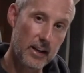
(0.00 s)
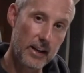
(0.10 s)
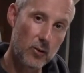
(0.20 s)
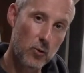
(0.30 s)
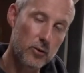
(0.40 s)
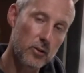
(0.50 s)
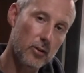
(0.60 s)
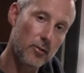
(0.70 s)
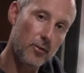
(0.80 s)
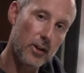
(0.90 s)
in order
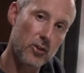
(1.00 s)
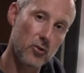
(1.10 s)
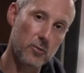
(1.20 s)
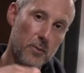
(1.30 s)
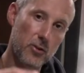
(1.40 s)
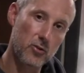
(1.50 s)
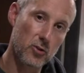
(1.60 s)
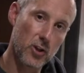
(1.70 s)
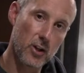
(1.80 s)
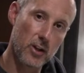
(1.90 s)
to finish your spiritual
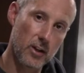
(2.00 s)
journey,